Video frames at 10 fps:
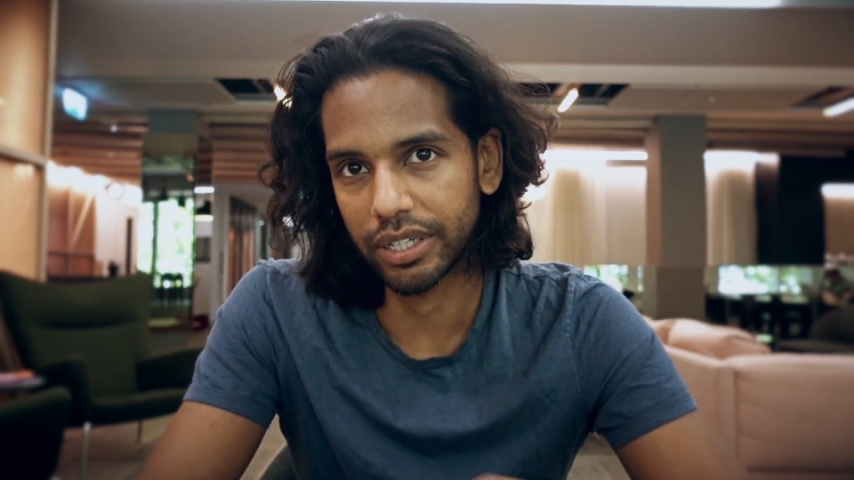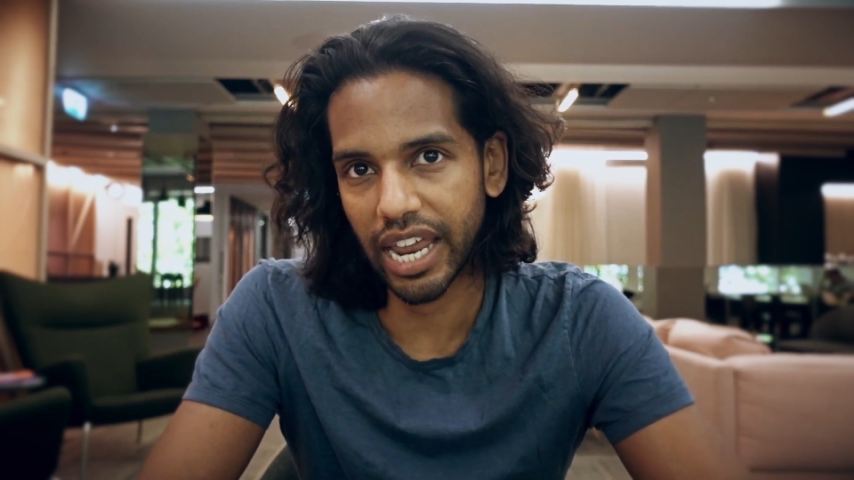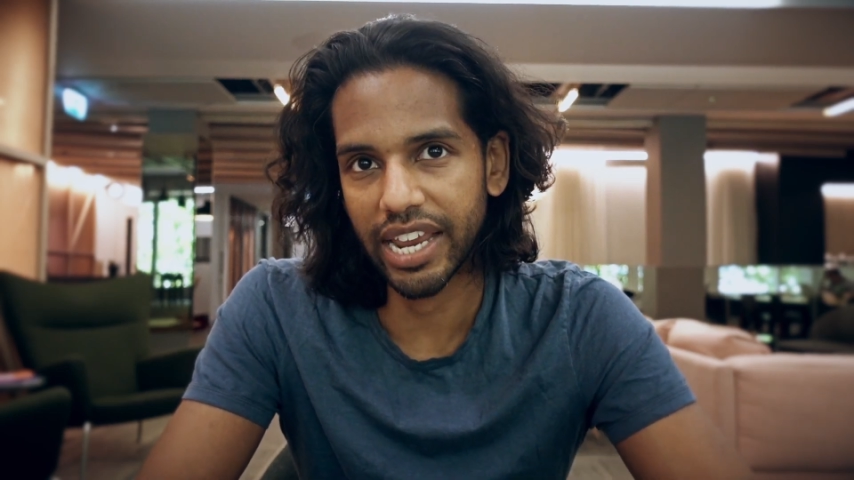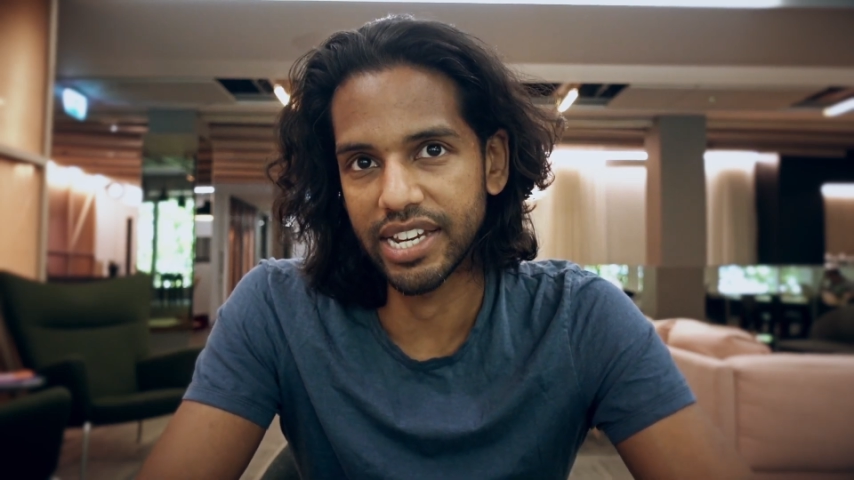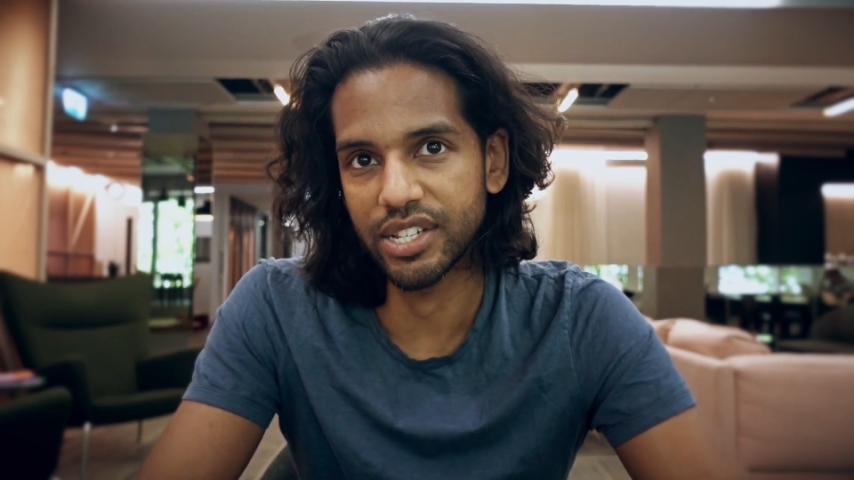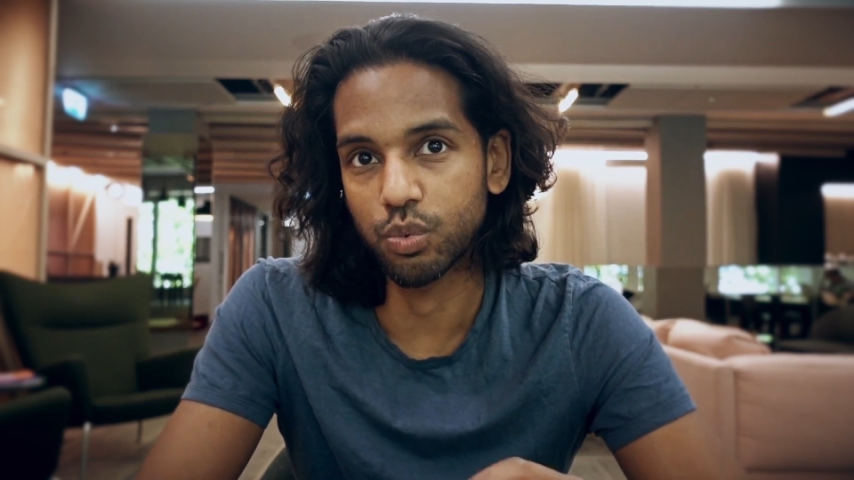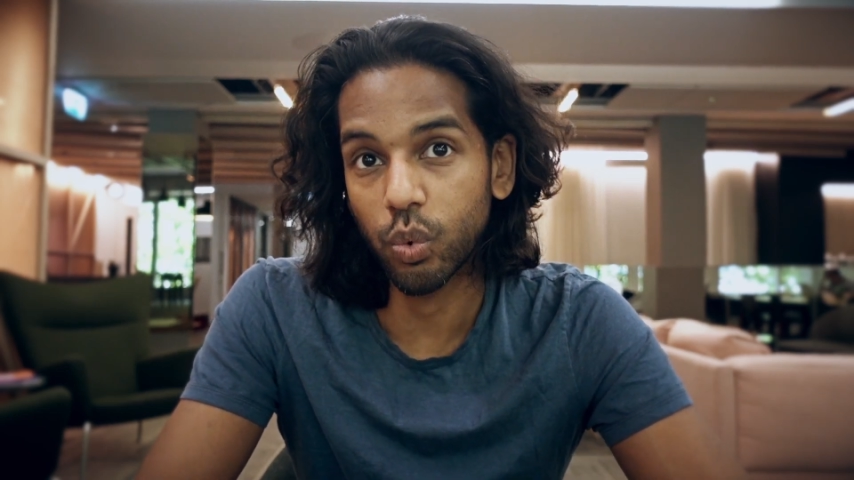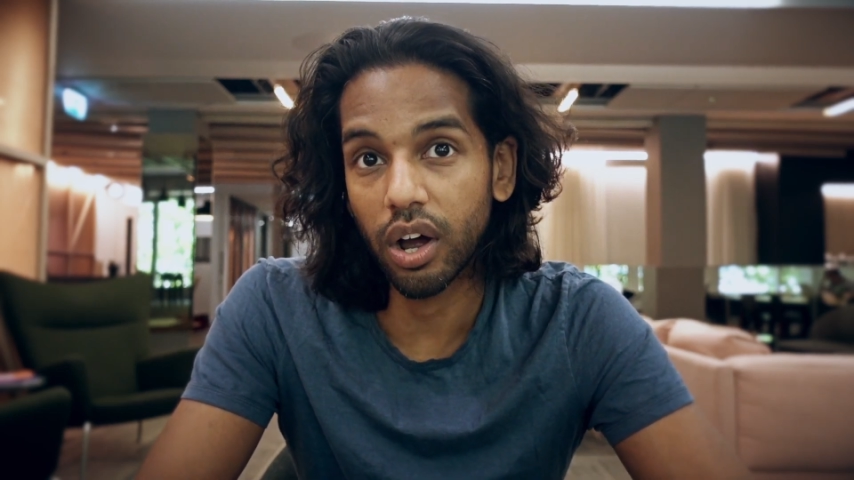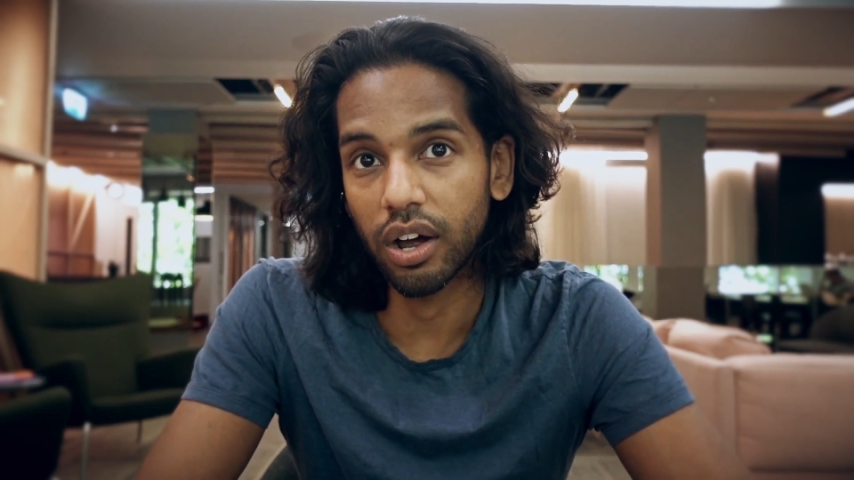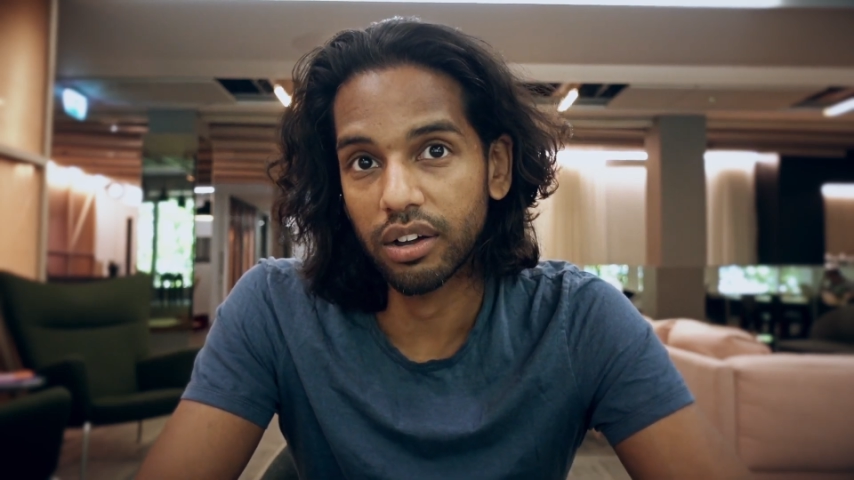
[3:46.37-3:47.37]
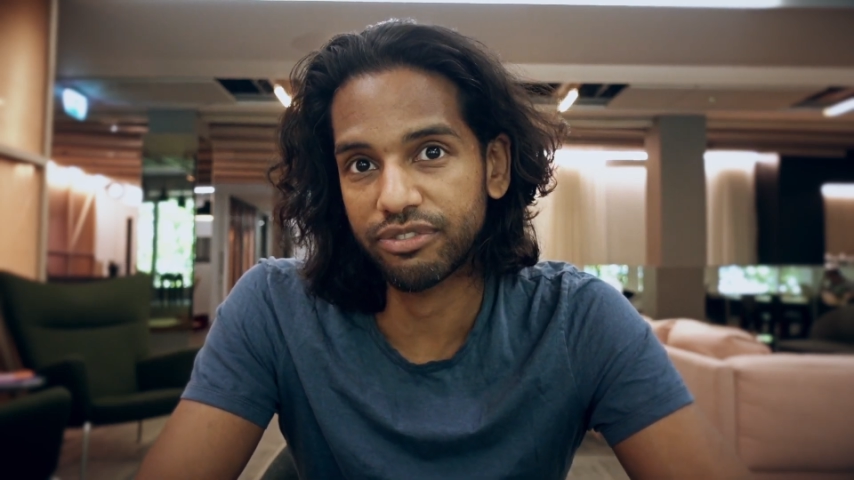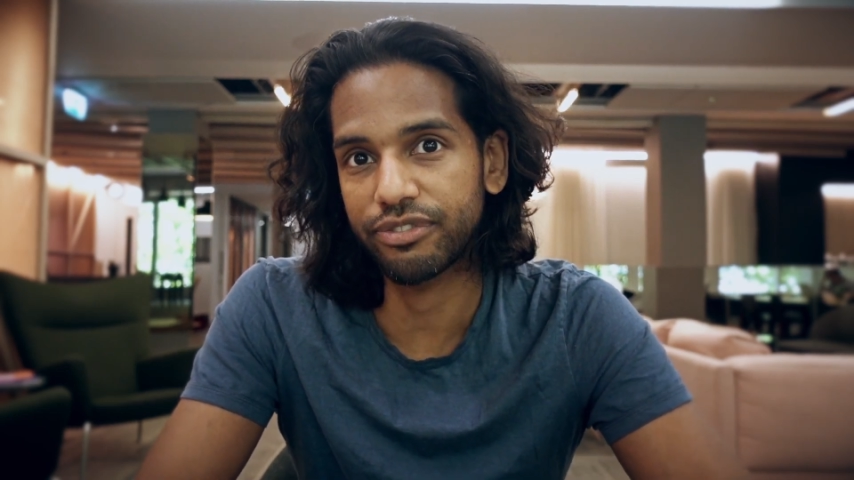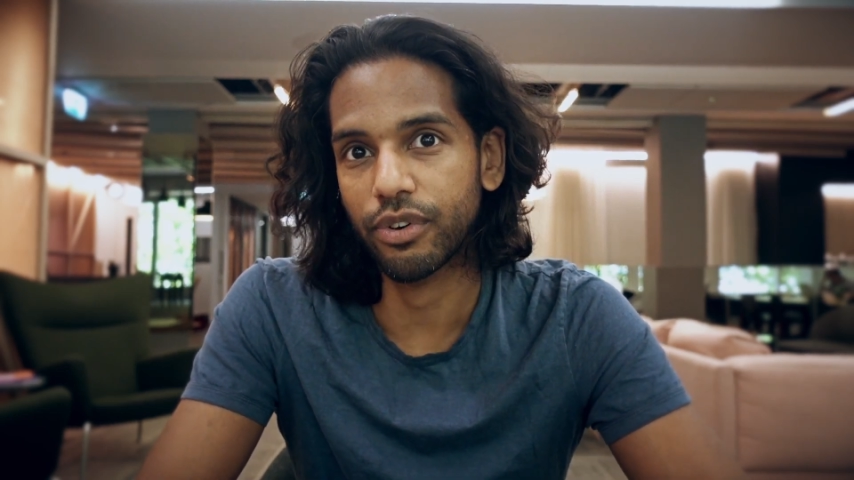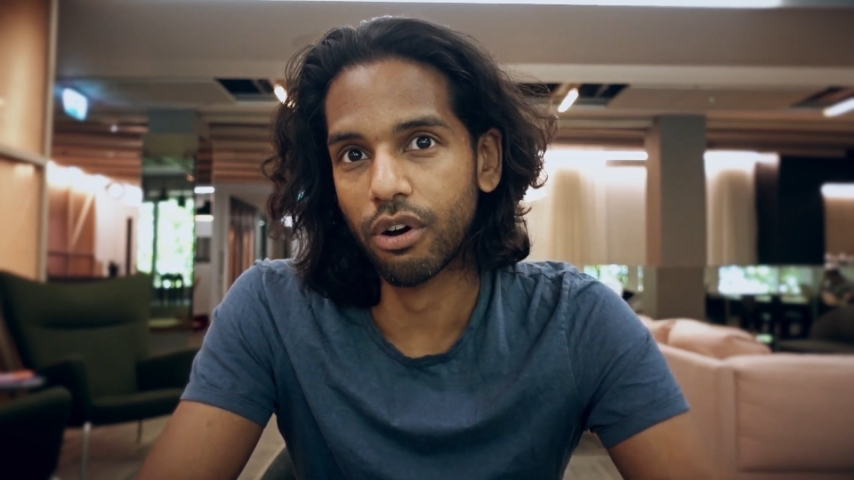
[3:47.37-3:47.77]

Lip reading: days worth